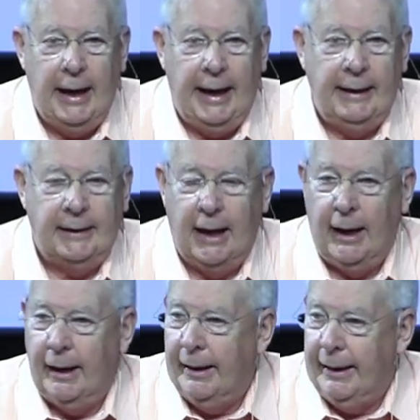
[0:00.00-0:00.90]
And
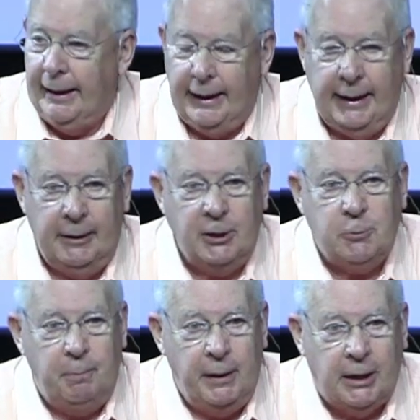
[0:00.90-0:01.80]
uh, it is
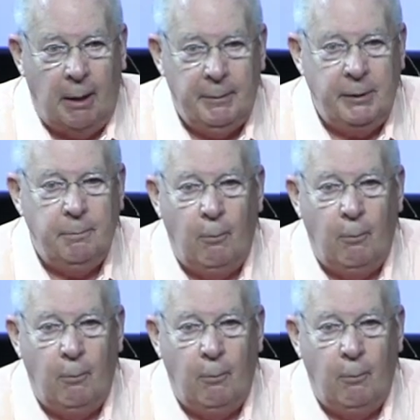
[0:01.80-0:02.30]
becoming